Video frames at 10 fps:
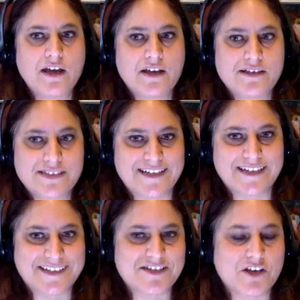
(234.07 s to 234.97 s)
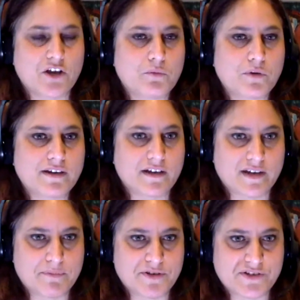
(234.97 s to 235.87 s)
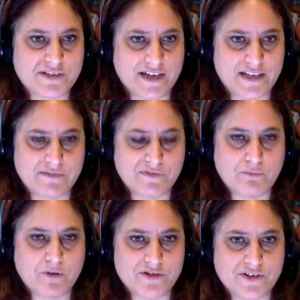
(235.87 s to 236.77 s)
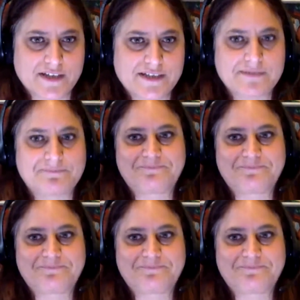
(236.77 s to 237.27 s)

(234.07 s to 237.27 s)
scientists all working on ambitious scientific projects.